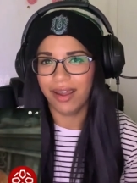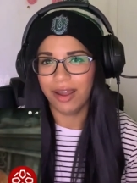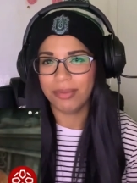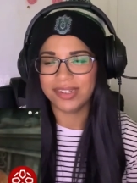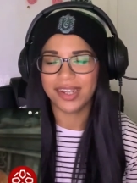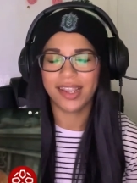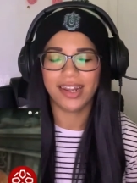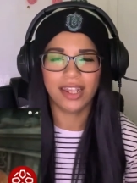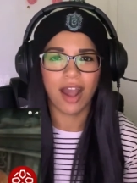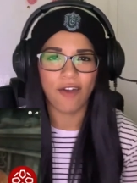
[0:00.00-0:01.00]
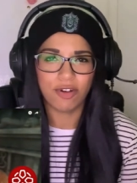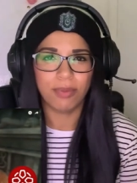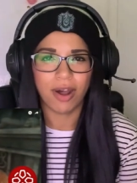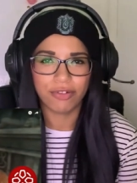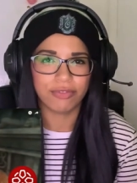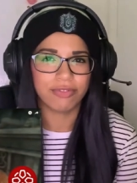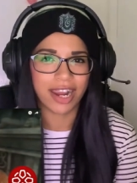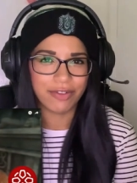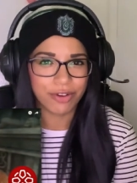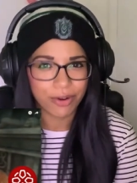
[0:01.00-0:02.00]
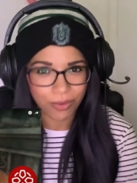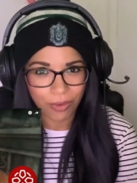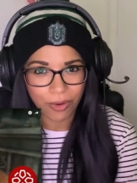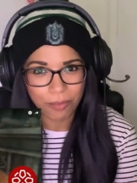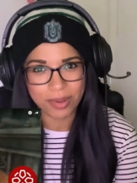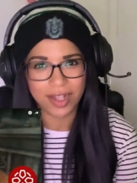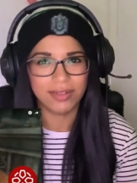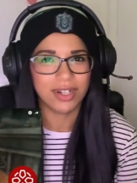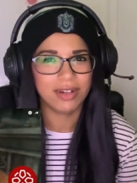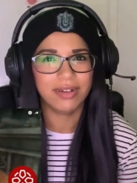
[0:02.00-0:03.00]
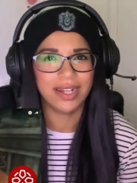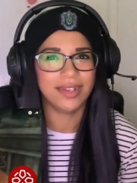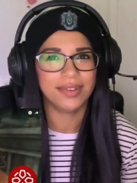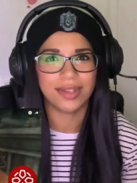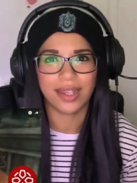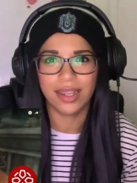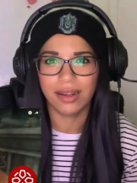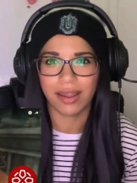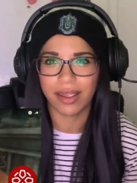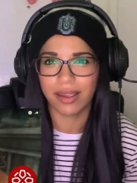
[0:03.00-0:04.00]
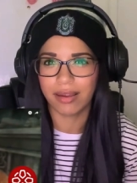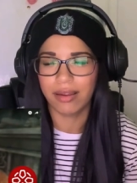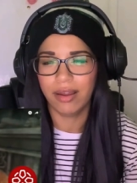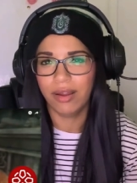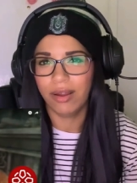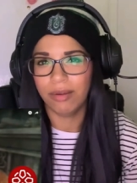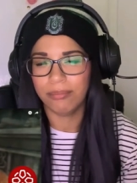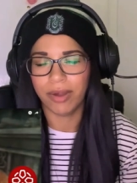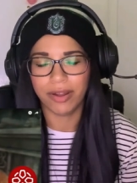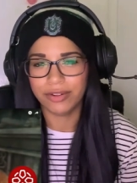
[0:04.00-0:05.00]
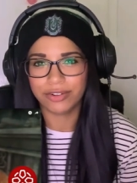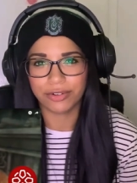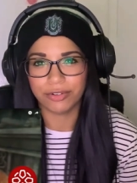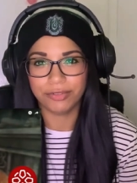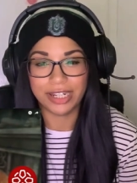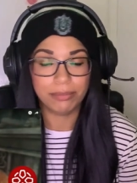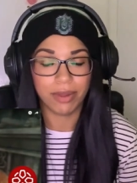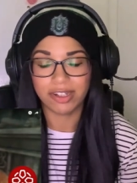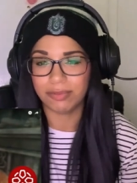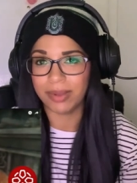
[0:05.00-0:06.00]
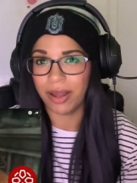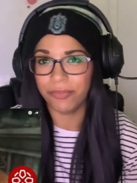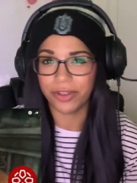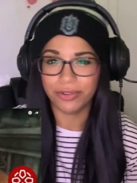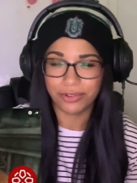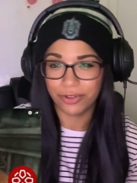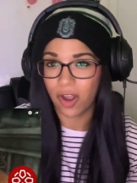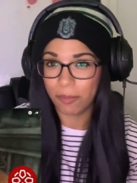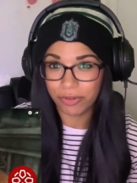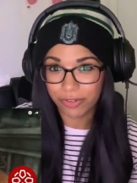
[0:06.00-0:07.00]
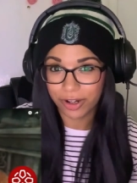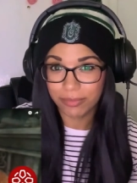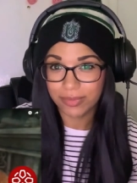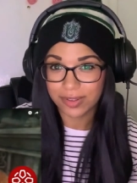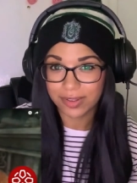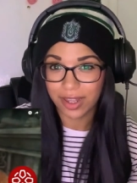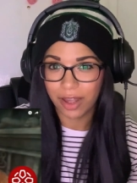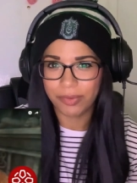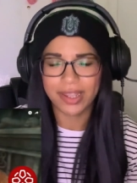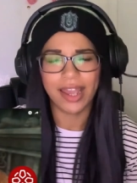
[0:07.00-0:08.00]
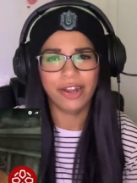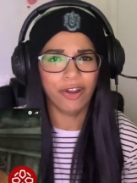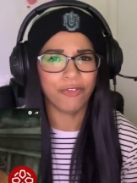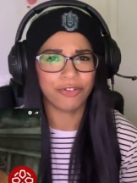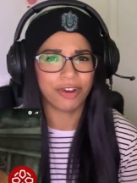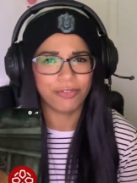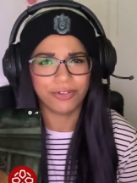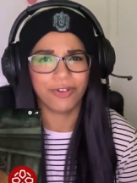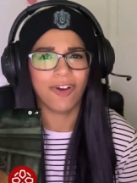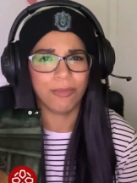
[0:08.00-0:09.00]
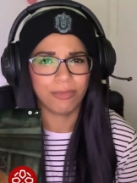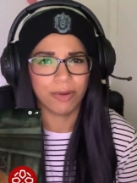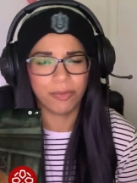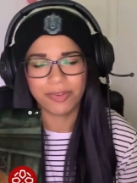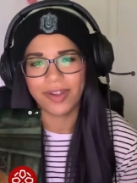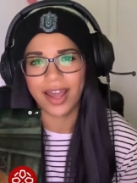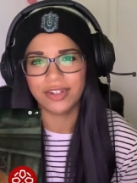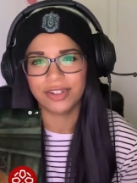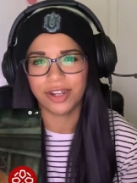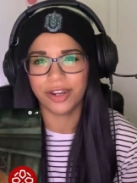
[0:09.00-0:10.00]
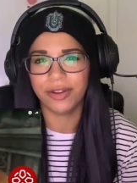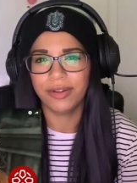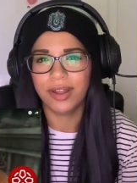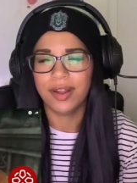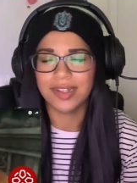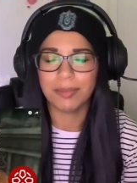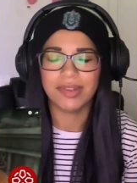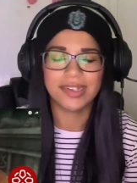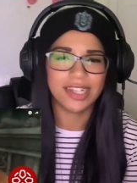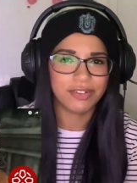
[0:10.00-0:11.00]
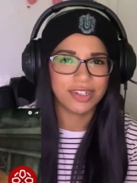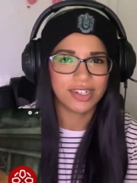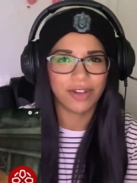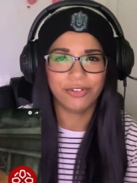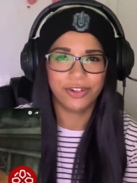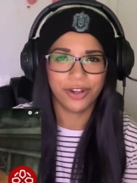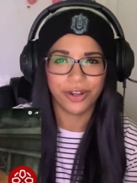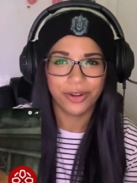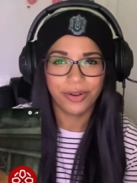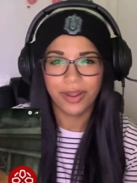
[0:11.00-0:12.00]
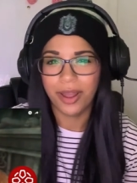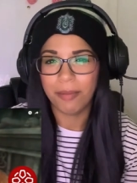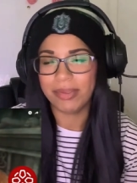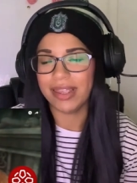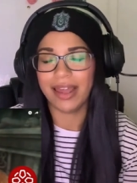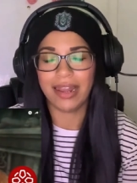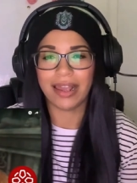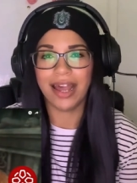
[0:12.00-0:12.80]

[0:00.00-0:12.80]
particularly hufflepuff and ravenclaw because you don't really see like much or read much about those two common rooms we get a lot of the gryffindor common room and we've had you know some of the slytherin stuff too but yeah like